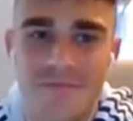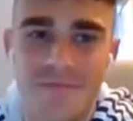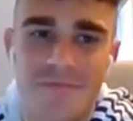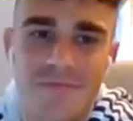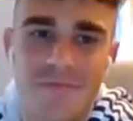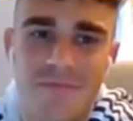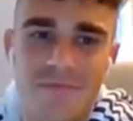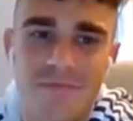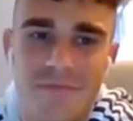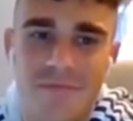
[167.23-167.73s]

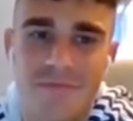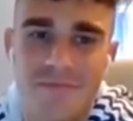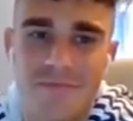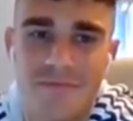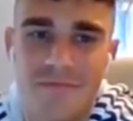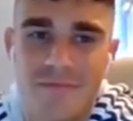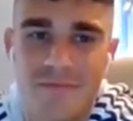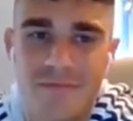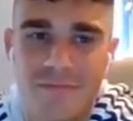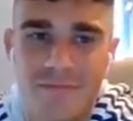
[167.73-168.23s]

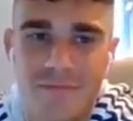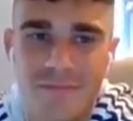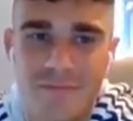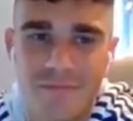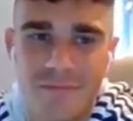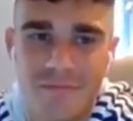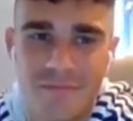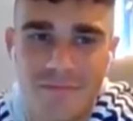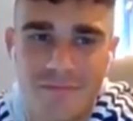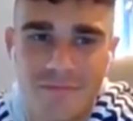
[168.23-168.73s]

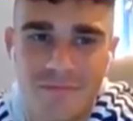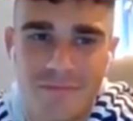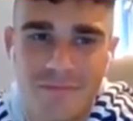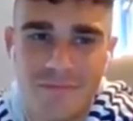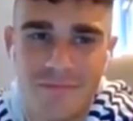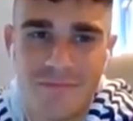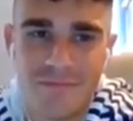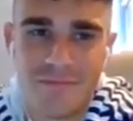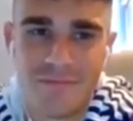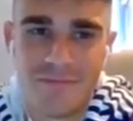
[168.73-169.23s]

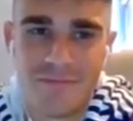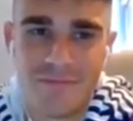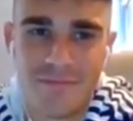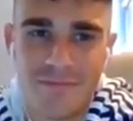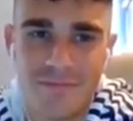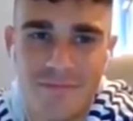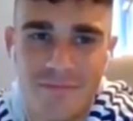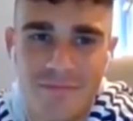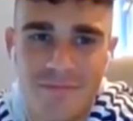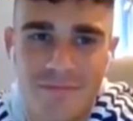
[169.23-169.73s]

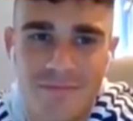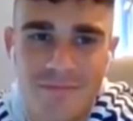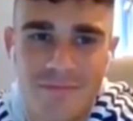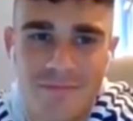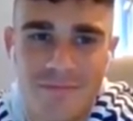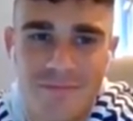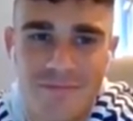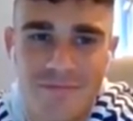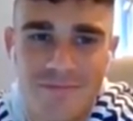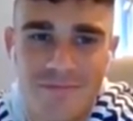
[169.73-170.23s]

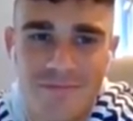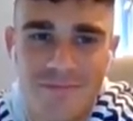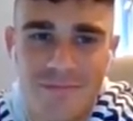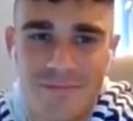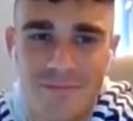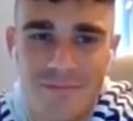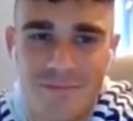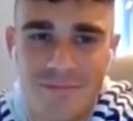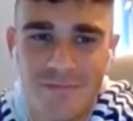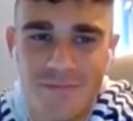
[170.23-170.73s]

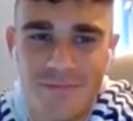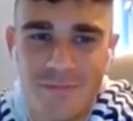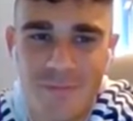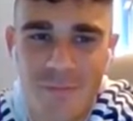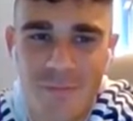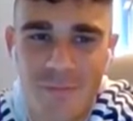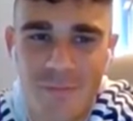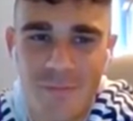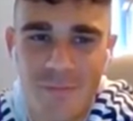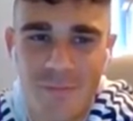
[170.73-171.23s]

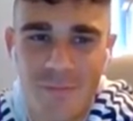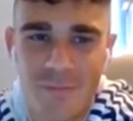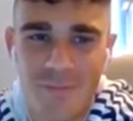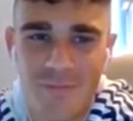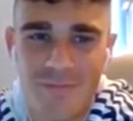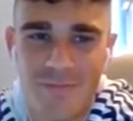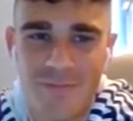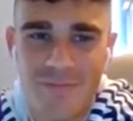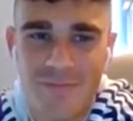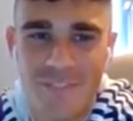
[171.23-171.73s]

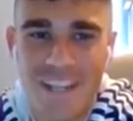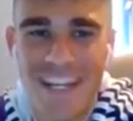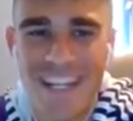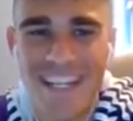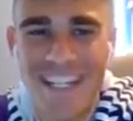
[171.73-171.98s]
The person shown says nothing.